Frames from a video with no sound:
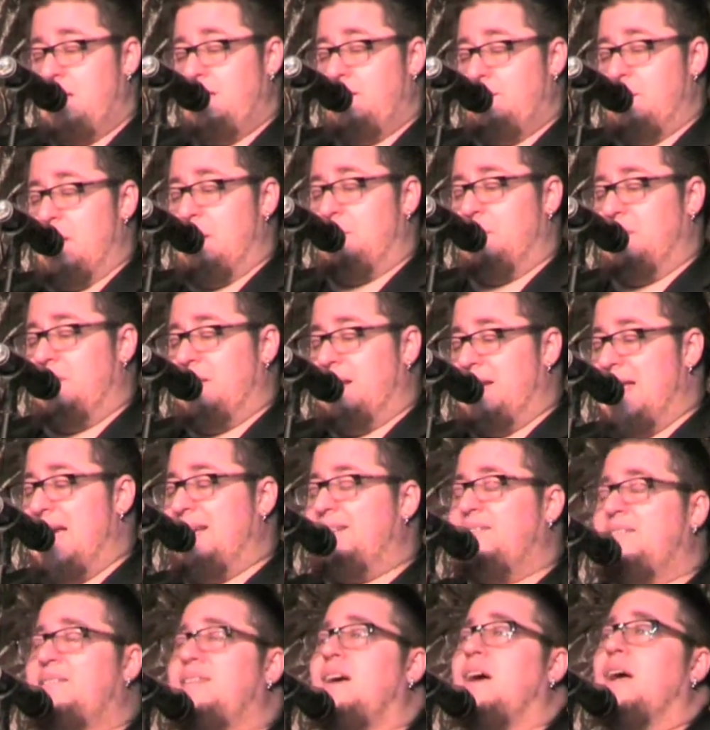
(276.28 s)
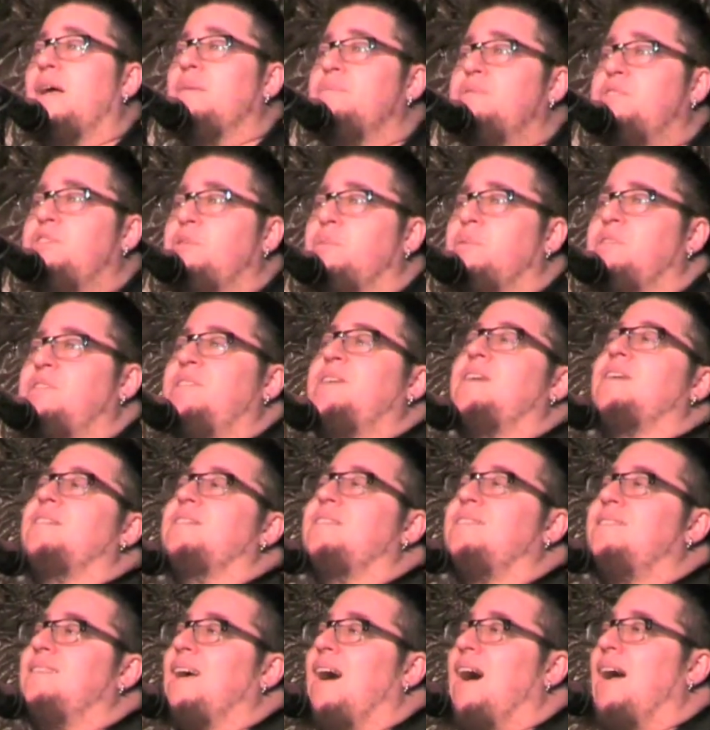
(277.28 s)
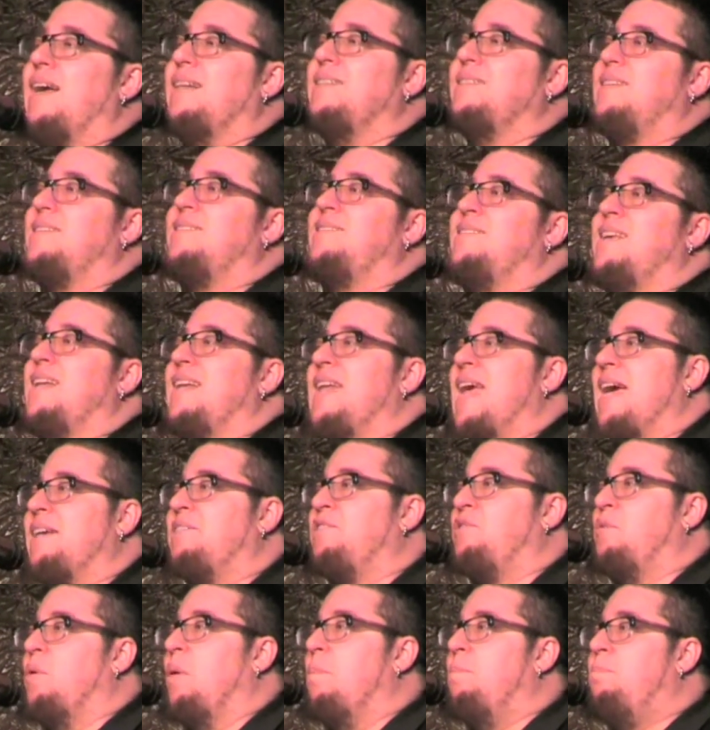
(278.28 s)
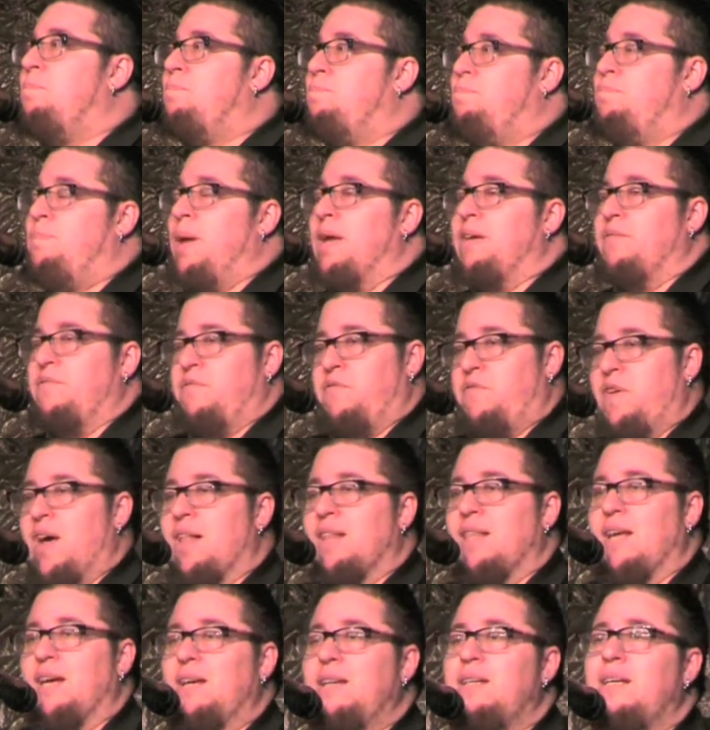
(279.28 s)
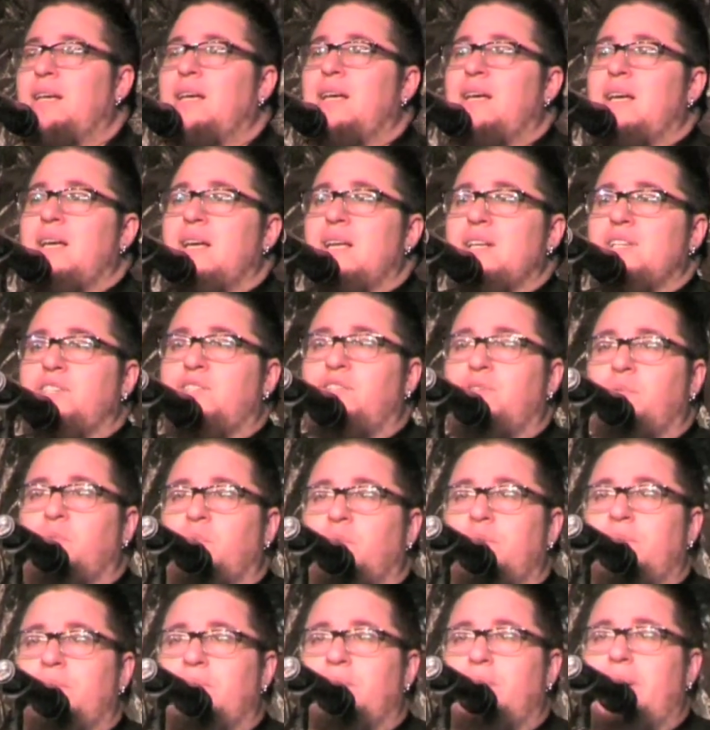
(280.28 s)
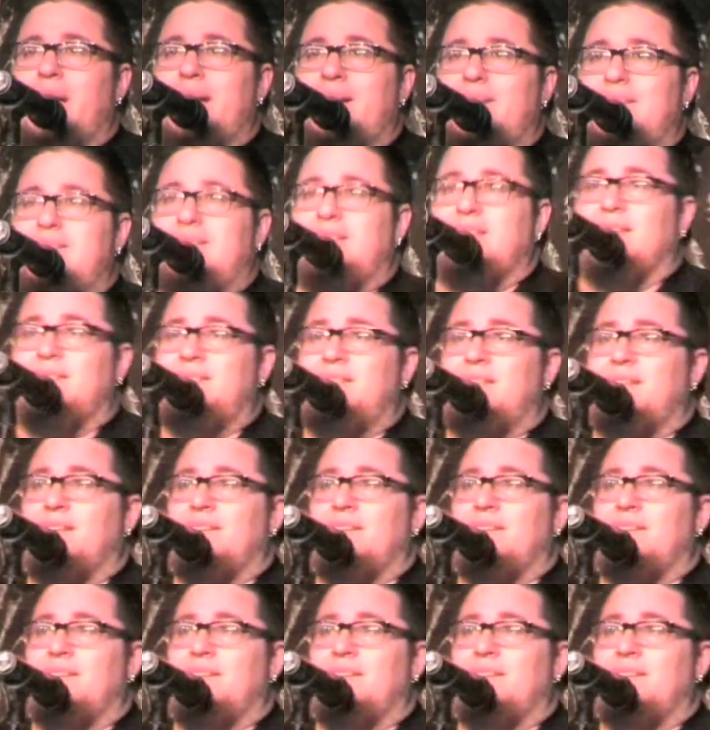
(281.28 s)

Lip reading: maybe the next time she was consigned to sit next to a big fella, she wouldn't make such